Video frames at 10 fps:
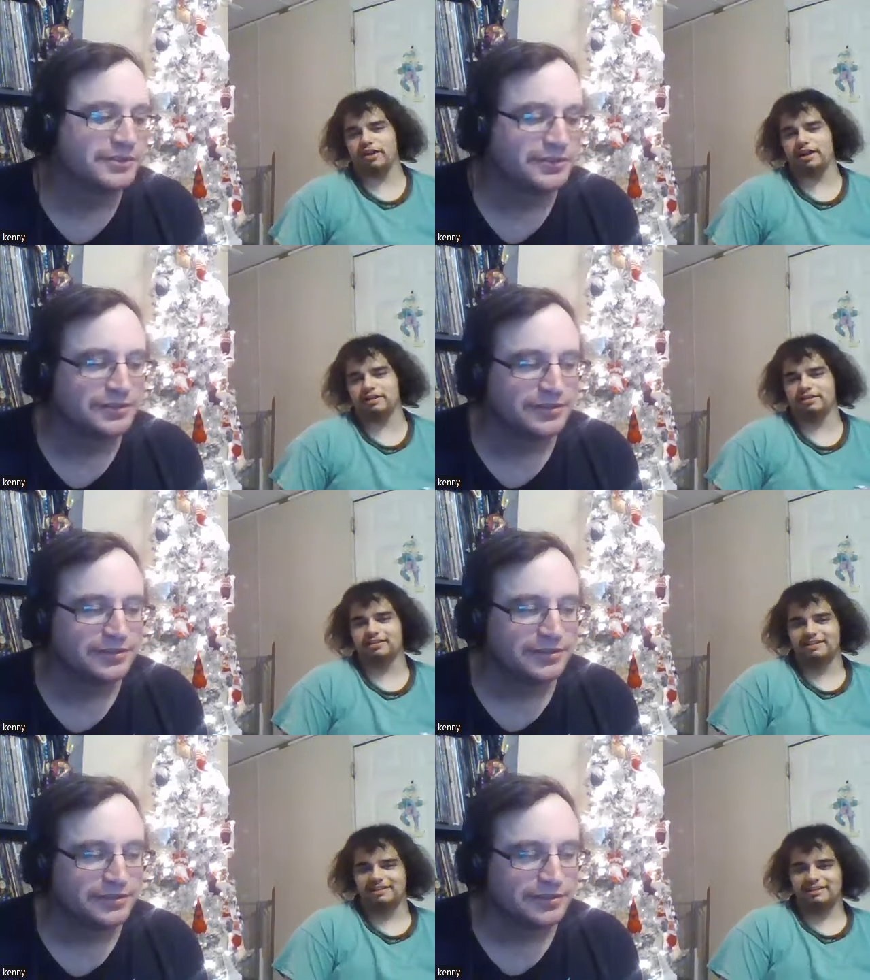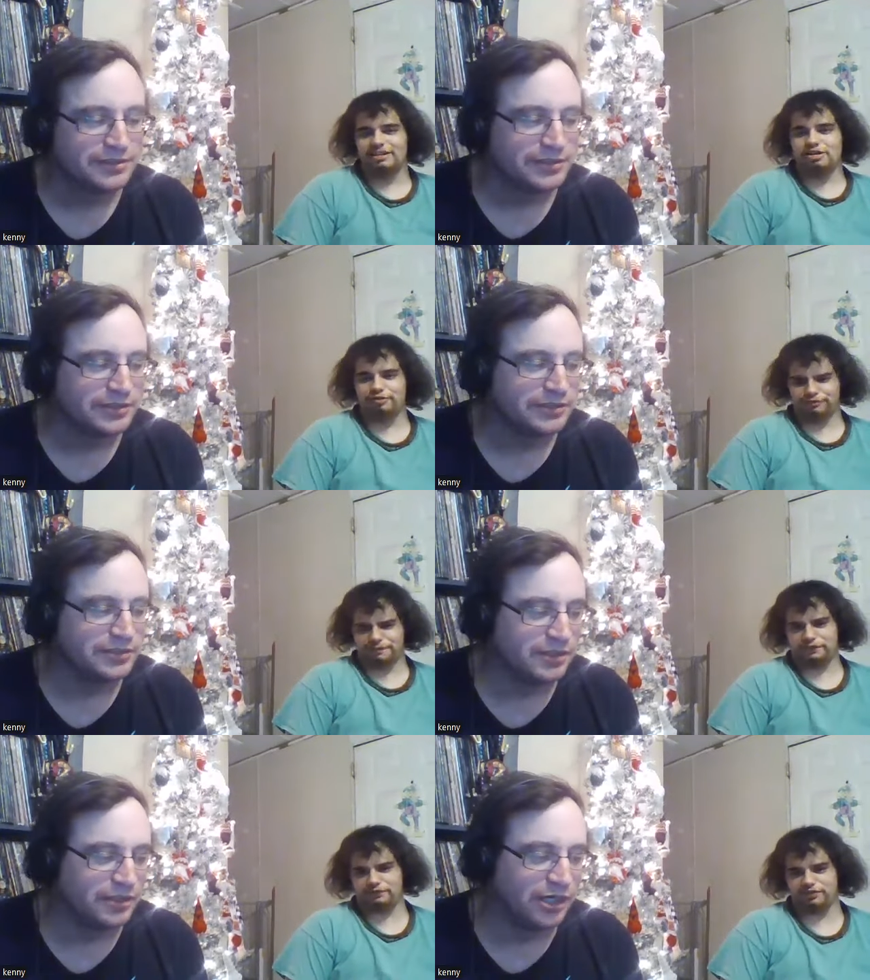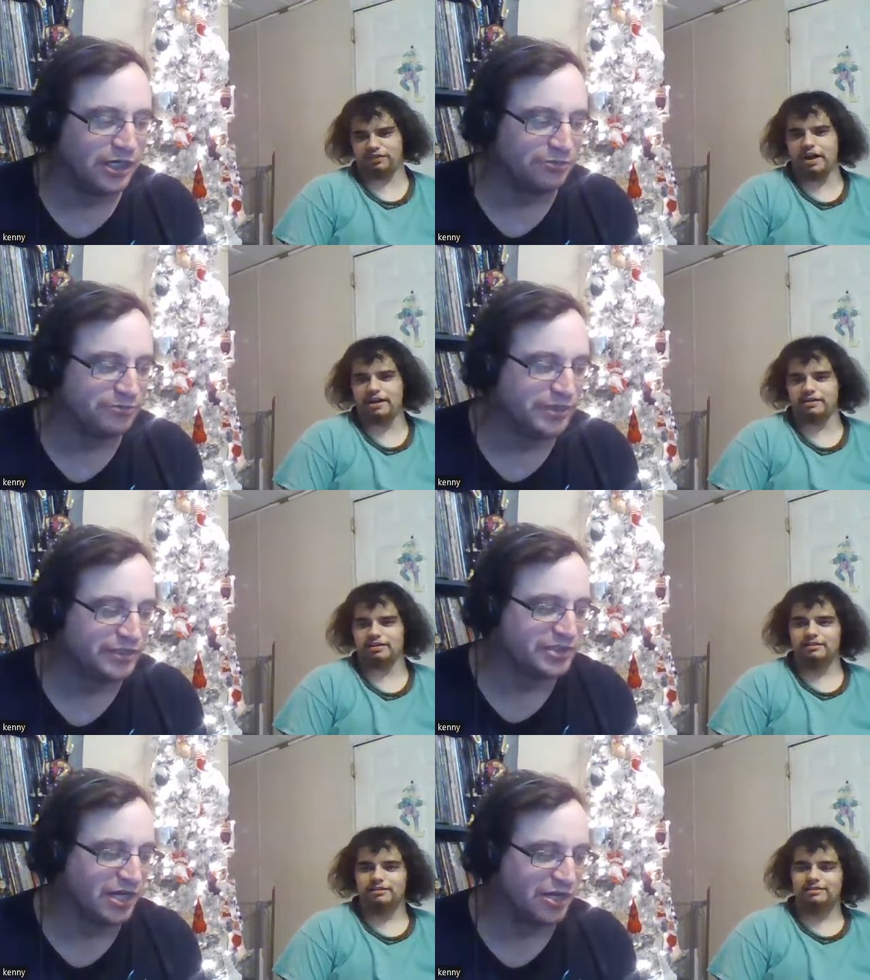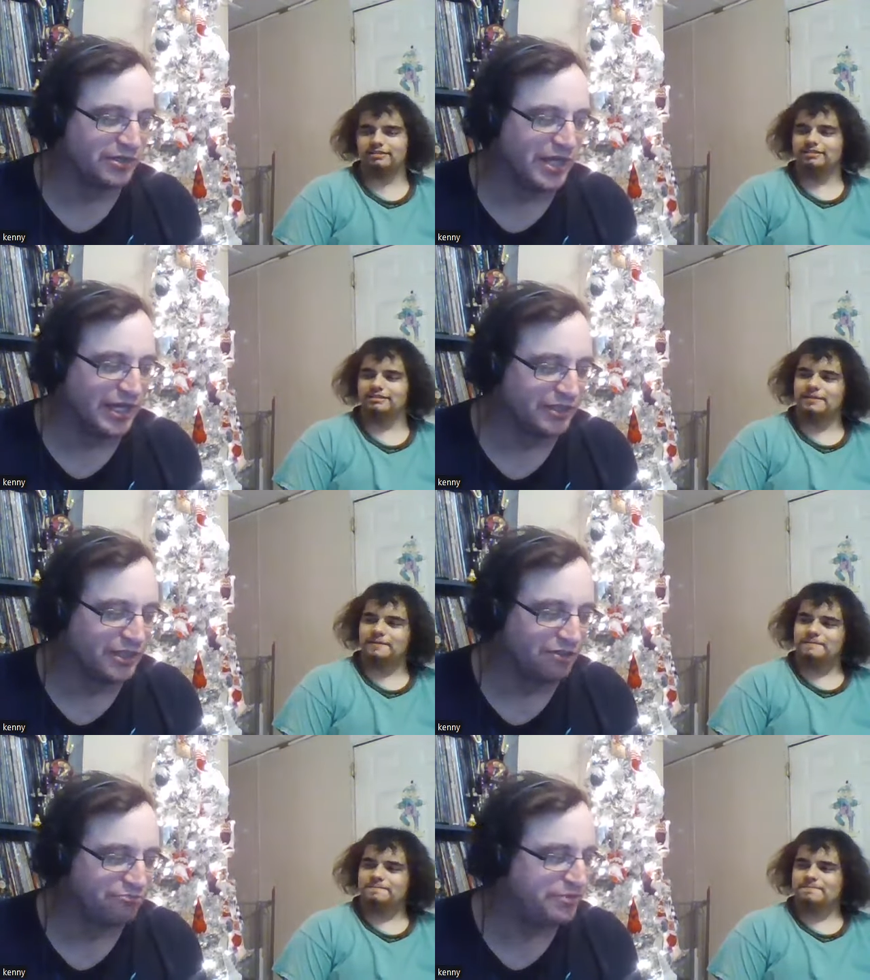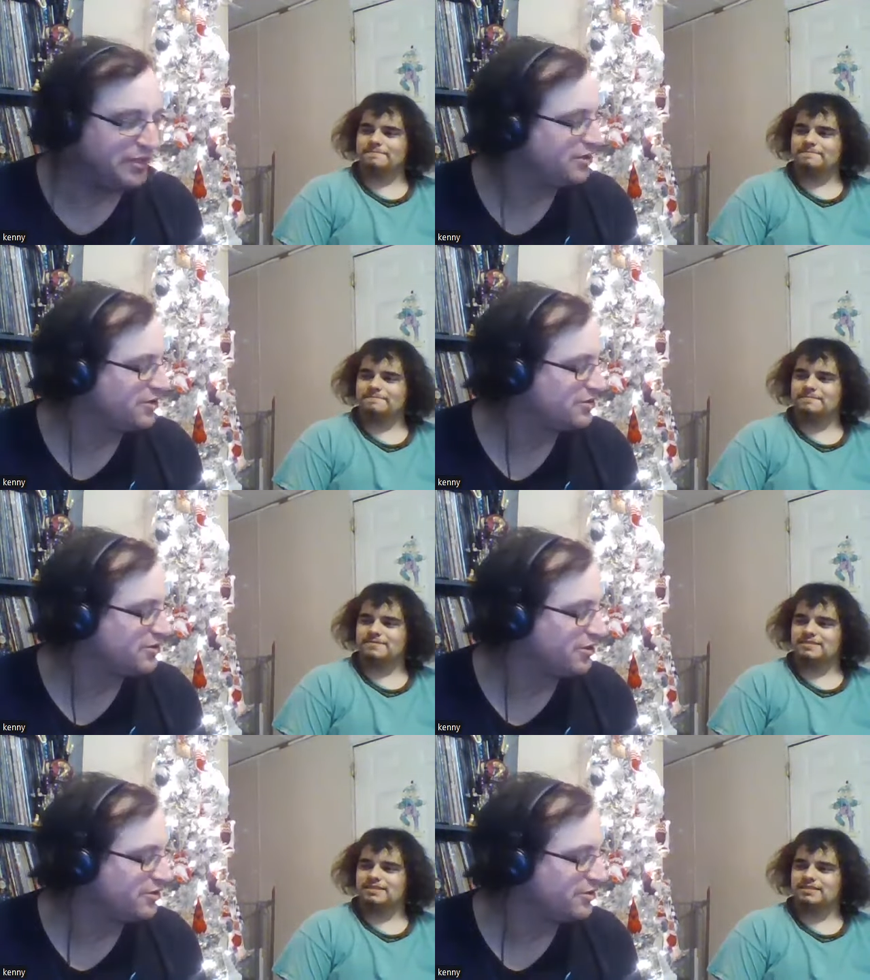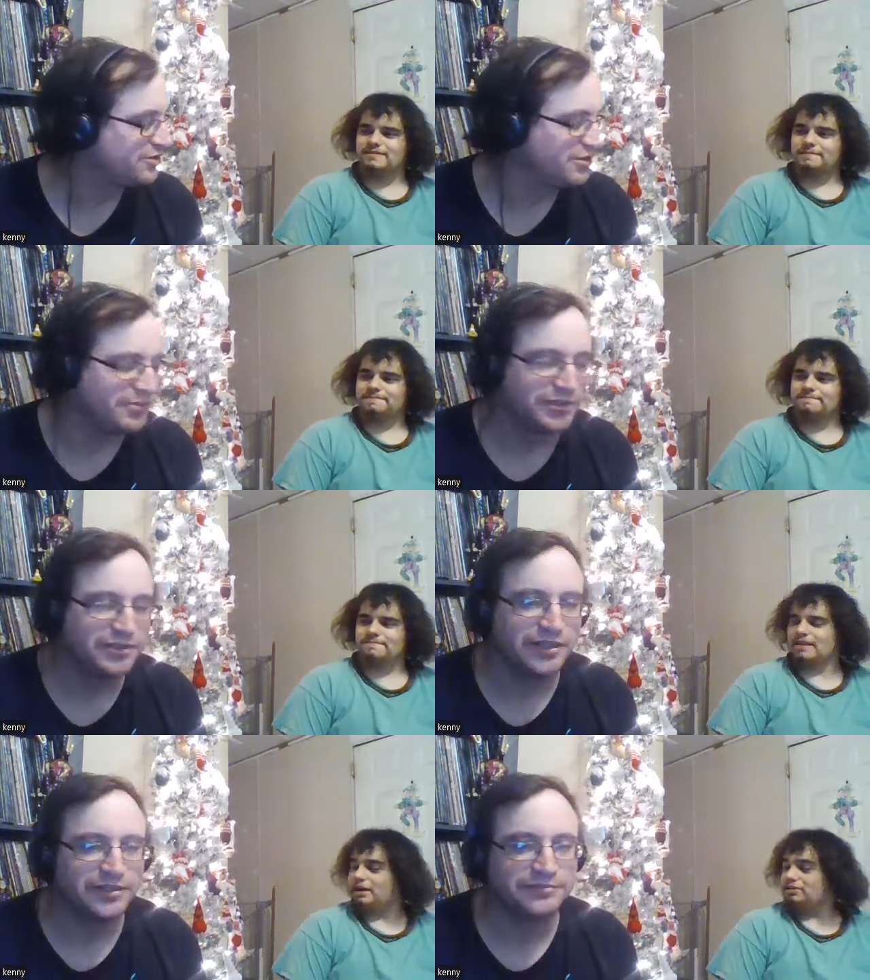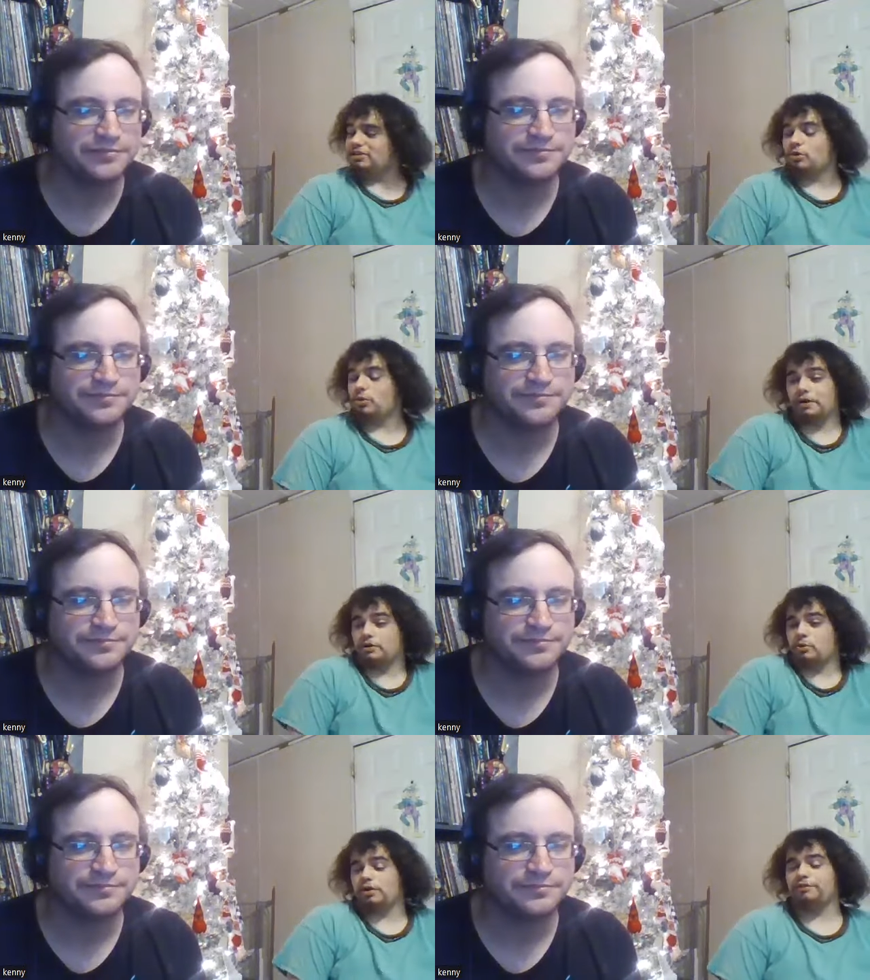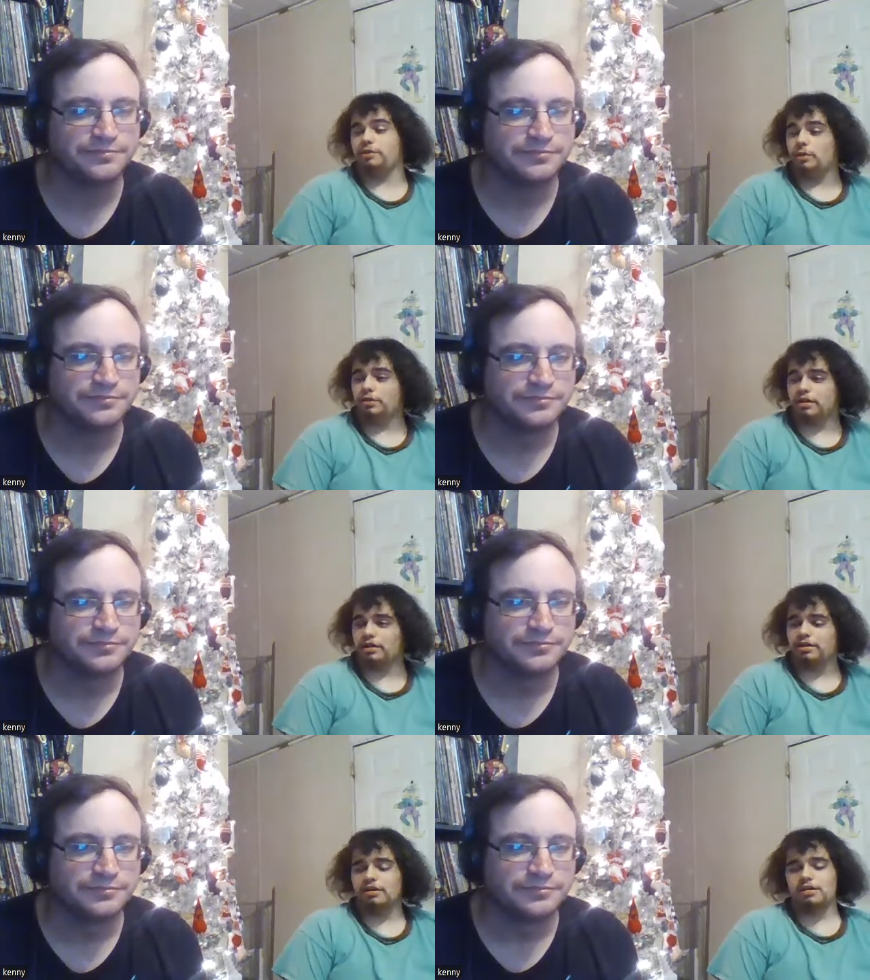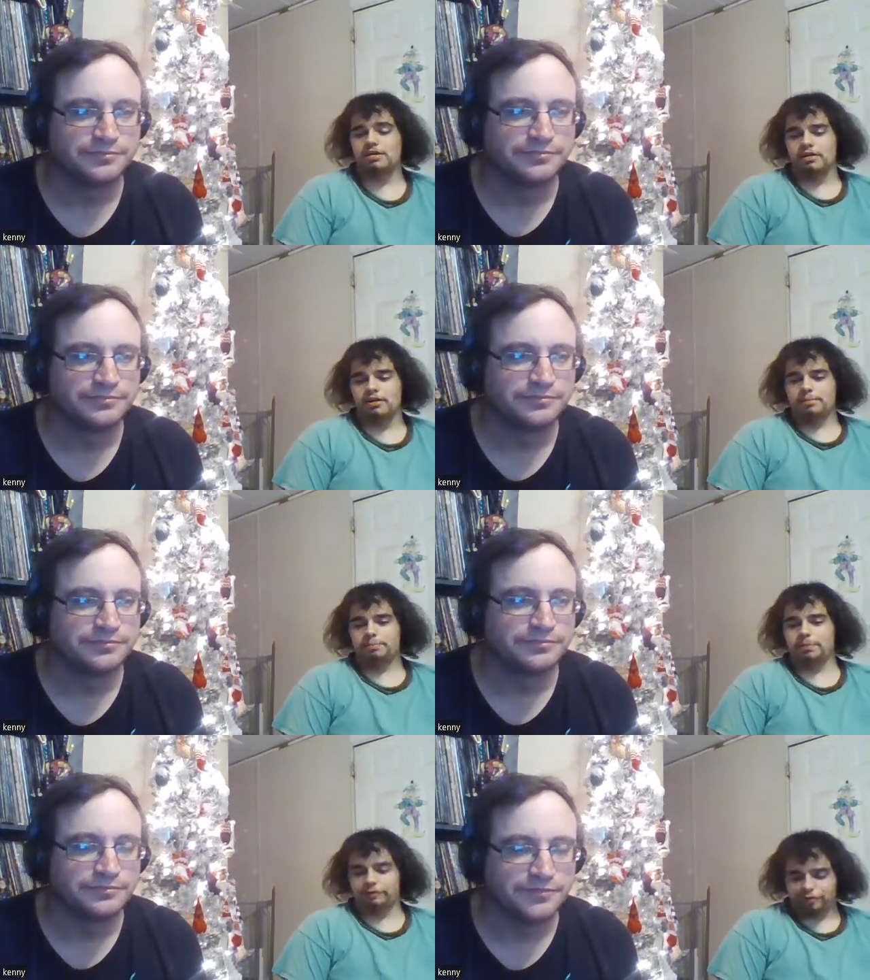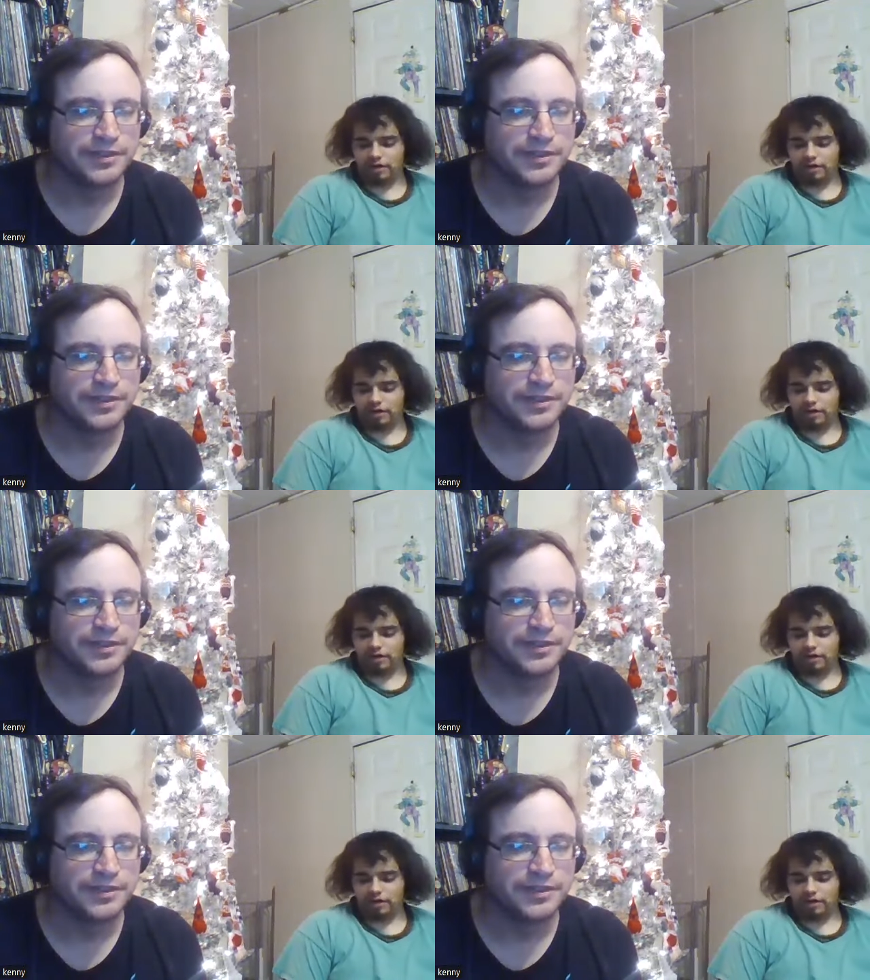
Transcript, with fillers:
Speaker 1: Phranc.
Speaker 2: Um, it's called "I Love Being a Girl" or something like that. There's
Speaker 1: quite quite a few things, but